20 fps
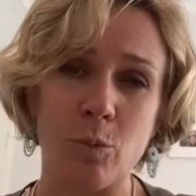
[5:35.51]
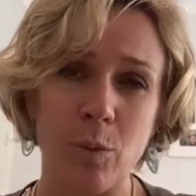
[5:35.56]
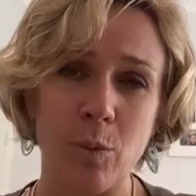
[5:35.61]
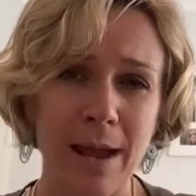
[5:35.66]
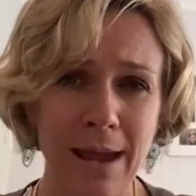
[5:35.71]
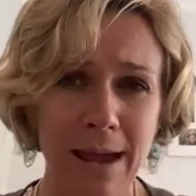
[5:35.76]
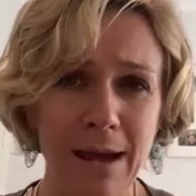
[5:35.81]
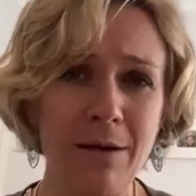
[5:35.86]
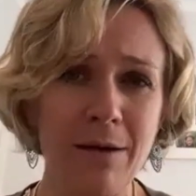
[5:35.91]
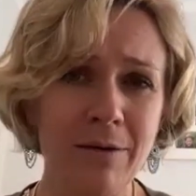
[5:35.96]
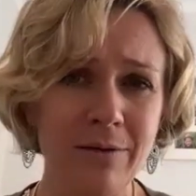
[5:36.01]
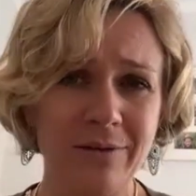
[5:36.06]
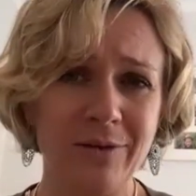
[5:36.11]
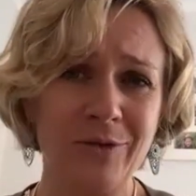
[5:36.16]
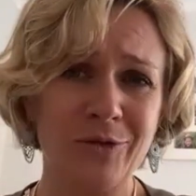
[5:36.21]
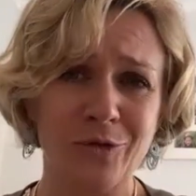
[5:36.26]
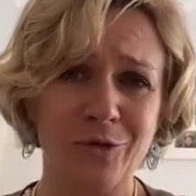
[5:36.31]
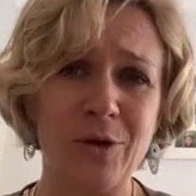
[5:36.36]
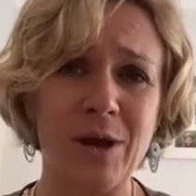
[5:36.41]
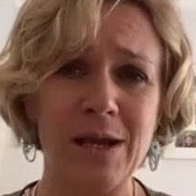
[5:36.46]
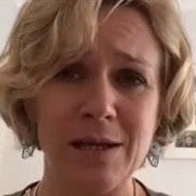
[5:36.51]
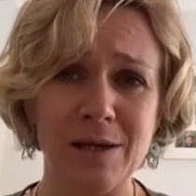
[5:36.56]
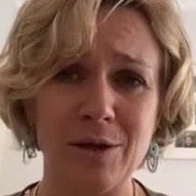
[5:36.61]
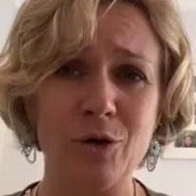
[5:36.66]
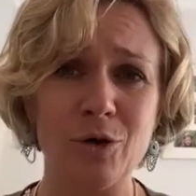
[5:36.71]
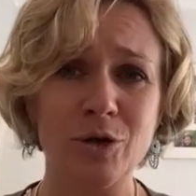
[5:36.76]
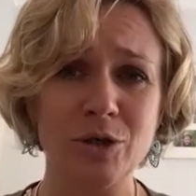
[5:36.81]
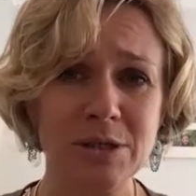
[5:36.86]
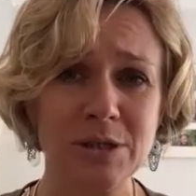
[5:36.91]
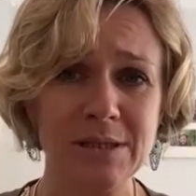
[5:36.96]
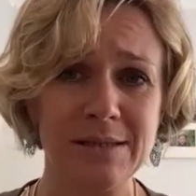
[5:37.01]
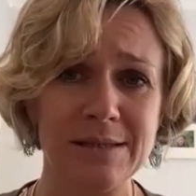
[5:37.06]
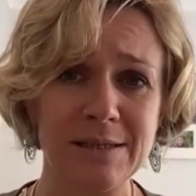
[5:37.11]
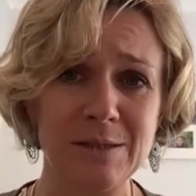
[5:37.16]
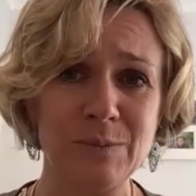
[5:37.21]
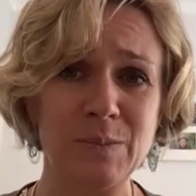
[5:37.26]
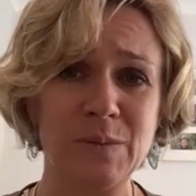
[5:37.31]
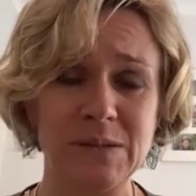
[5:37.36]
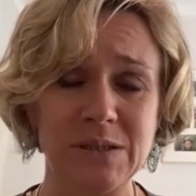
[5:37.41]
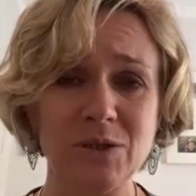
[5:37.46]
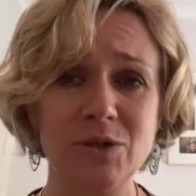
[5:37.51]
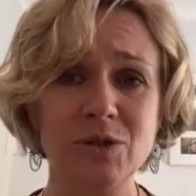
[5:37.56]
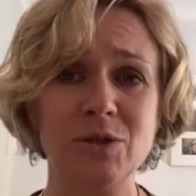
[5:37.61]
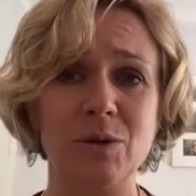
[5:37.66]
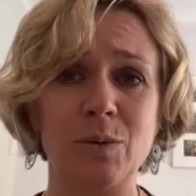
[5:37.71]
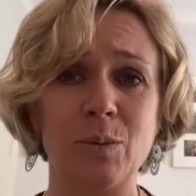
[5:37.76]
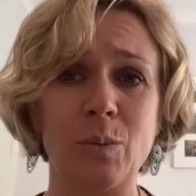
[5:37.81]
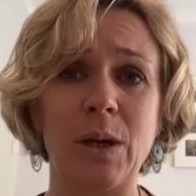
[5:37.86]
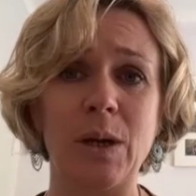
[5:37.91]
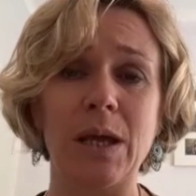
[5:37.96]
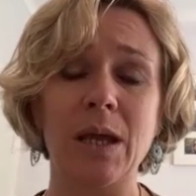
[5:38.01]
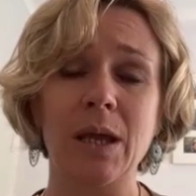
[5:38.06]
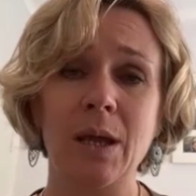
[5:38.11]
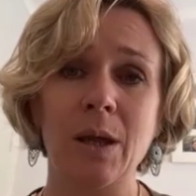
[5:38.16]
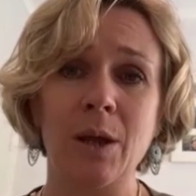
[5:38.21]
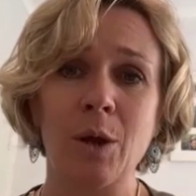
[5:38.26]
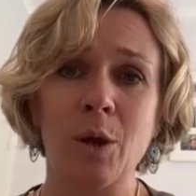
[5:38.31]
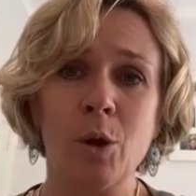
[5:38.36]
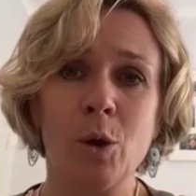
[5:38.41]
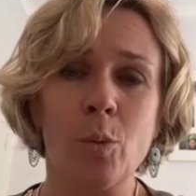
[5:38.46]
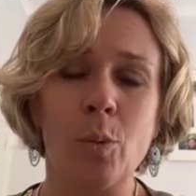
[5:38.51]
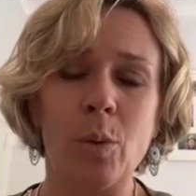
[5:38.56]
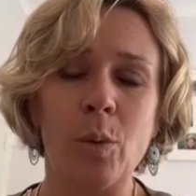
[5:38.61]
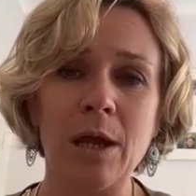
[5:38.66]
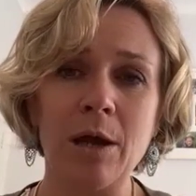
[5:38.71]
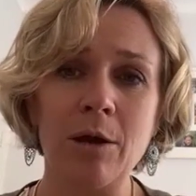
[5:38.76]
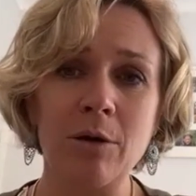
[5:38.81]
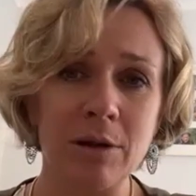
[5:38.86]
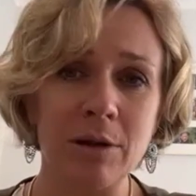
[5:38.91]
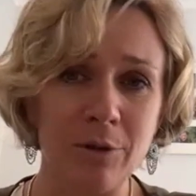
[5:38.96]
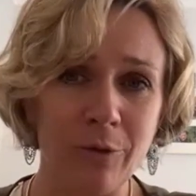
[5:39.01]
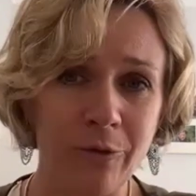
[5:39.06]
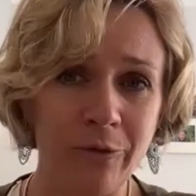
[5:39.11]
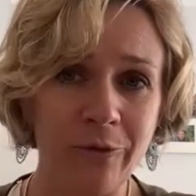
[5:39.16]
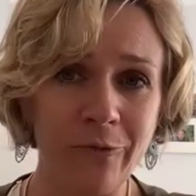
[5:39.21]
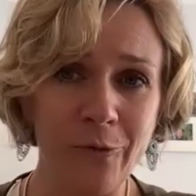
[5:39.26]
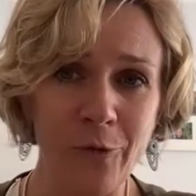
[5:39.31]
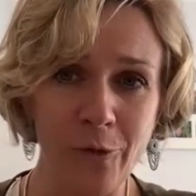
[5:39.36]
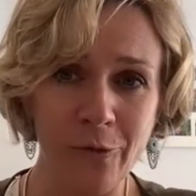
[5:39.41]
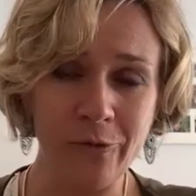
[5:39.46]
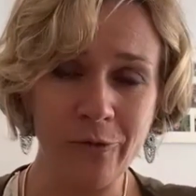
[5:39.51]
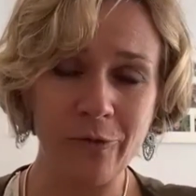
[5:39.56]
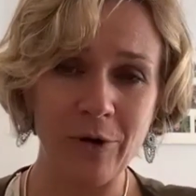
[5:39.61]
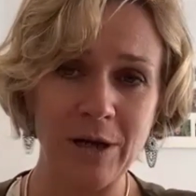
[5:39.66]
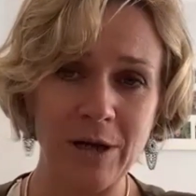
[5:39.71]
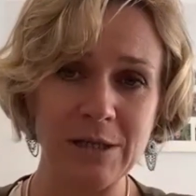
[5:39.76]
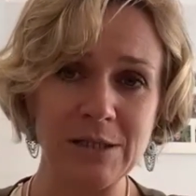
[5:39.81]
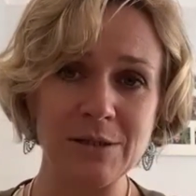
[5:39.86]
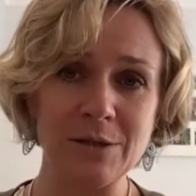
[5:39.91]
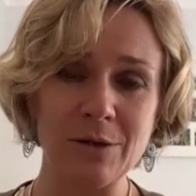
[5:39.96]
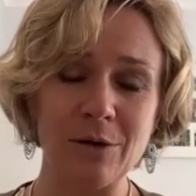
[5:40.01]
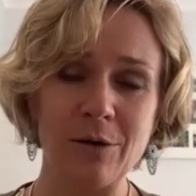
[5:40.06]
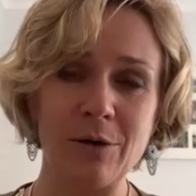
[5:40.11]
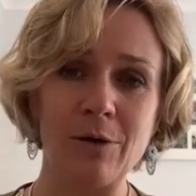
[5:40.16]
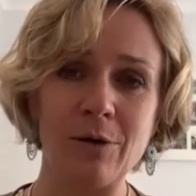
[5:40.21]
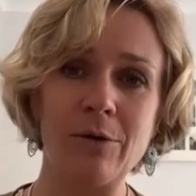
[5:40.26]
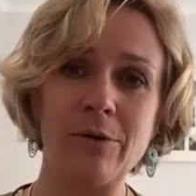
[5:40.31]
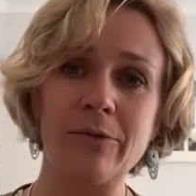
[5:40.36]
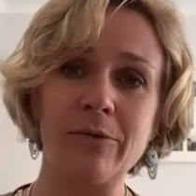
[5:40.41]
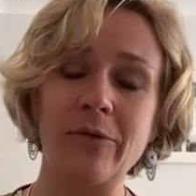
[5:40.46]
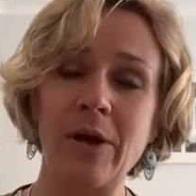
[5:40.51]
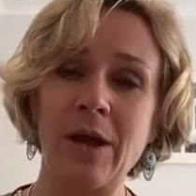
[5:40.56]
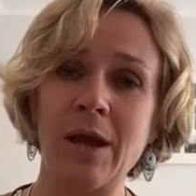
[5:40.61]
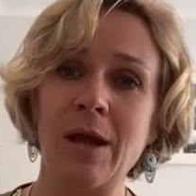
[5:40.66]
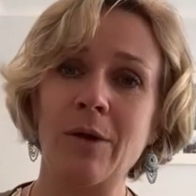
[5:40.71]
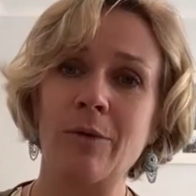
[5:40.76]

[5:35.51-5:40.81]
How has Australia gotten to this position where we are at the forefront of